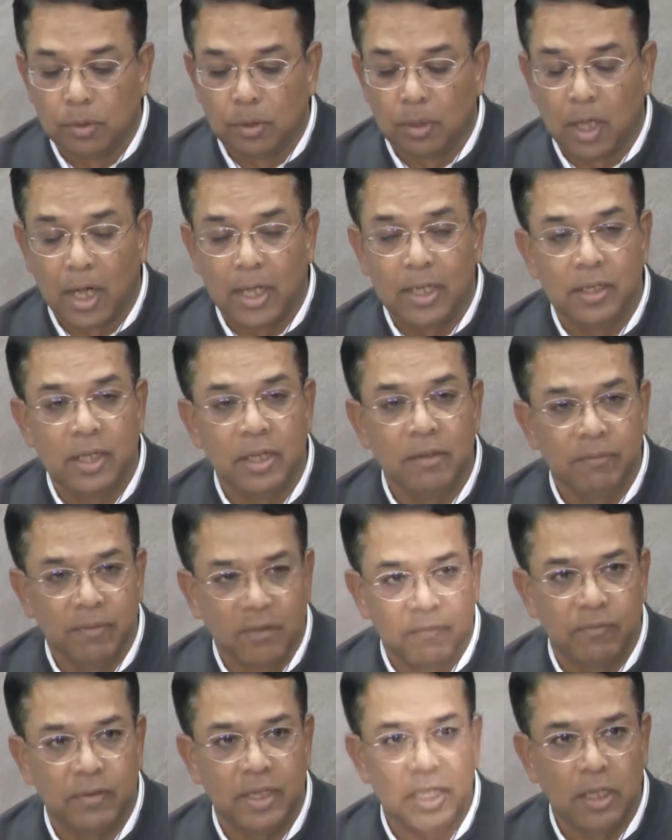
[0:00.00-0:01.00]

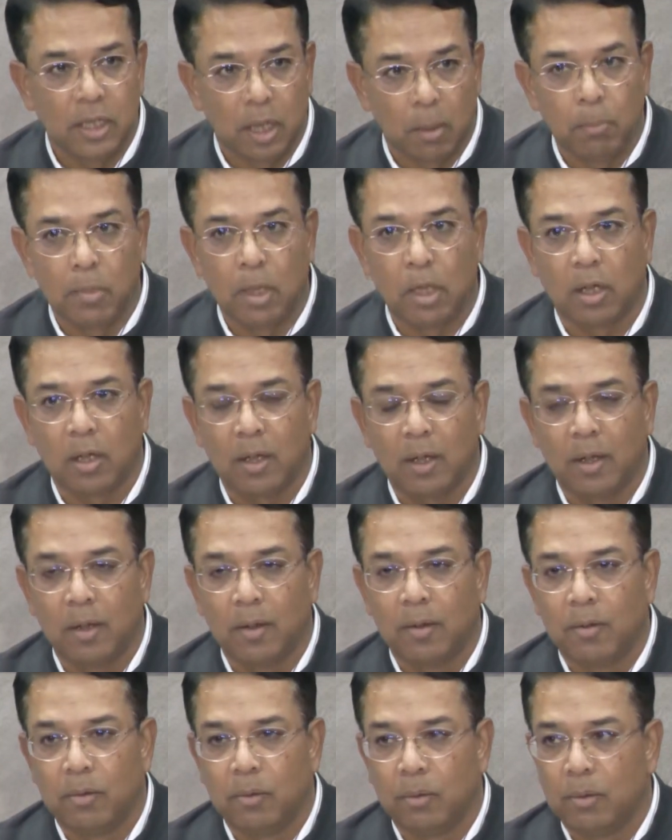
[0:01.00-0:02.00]
1950 number
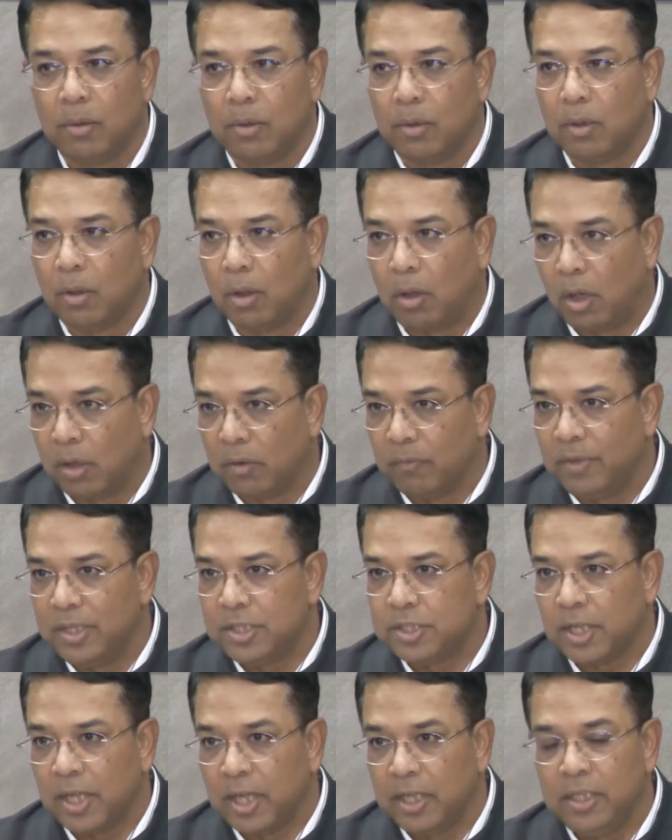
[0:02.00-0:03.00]
on
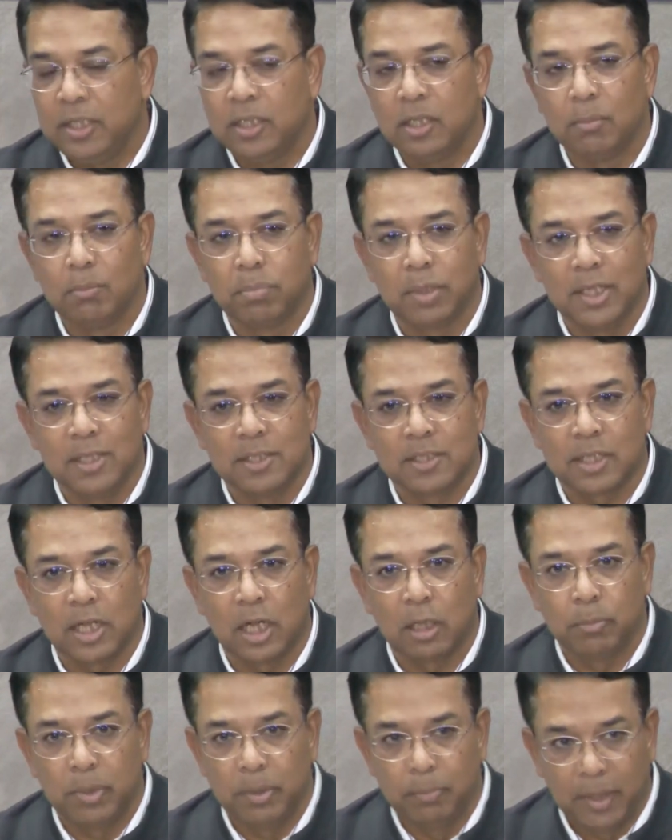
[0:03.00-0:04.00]
which any complaints can be